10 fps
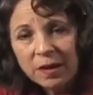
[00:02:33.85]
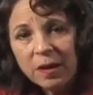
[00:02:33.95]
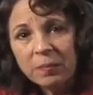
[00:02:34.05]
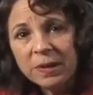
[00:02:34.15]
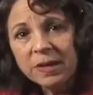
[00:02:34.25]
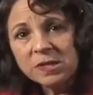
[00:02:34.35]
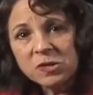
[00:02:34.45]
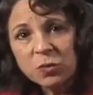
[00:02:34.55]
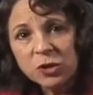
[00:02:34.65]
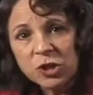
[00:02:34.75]
a piece
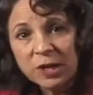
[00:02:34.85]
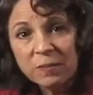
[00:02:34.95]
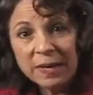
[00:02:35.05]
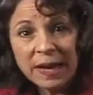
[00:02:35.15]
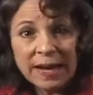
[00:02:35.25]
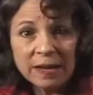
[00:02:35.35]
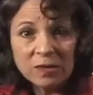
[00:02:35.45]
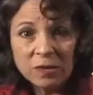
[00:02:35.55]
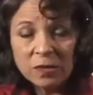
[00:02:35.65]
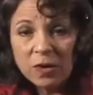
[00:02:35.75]
which can be
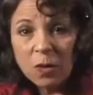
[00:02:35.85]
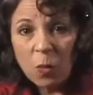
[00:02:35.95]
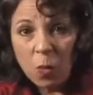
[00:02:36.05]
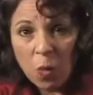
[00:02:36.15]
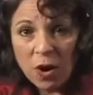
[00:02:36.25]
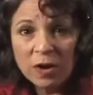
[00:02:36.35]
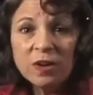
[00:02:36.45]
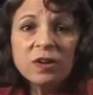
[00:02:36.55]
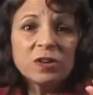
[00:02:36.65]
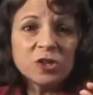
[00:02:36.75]
handled one
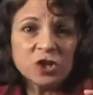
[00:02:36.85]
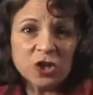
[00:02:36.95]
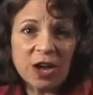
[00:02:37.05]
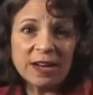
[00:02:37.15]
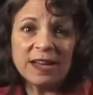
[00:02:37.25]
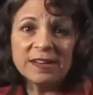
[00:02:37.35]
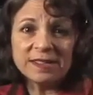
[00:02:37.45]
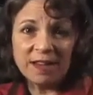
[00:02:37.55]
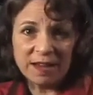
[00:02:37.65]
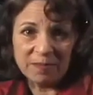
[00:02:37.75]
shot at a
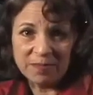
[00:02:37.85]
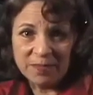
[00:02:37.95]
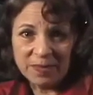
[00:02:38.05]
time.